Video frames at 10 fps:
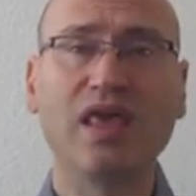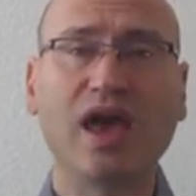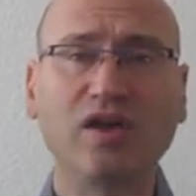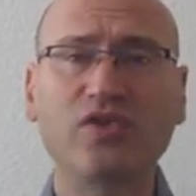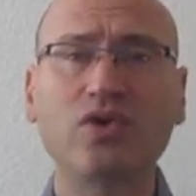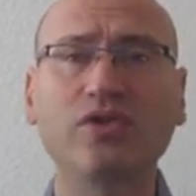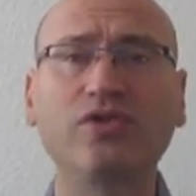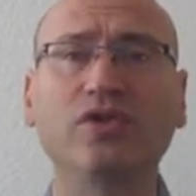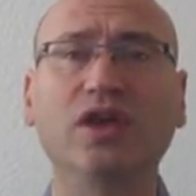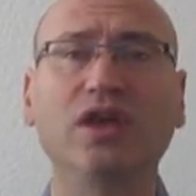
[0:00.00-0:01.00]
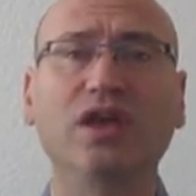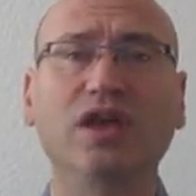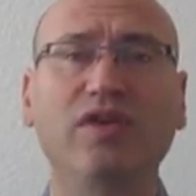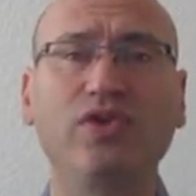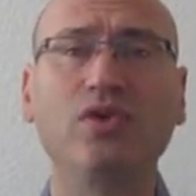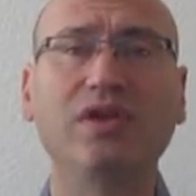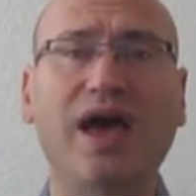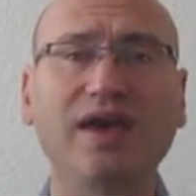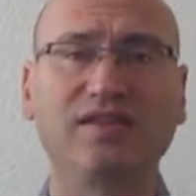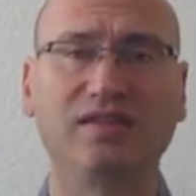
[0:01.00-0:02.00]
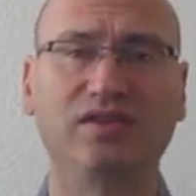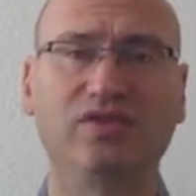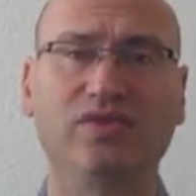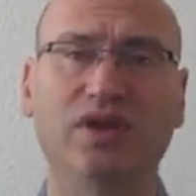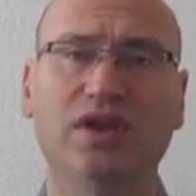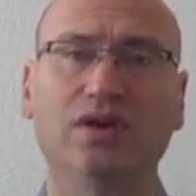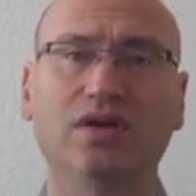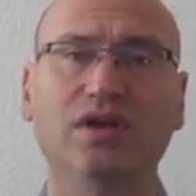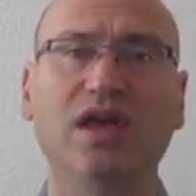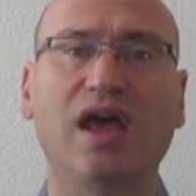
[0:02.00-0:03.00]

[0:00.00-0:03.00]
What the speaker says: And of course, if you liked this video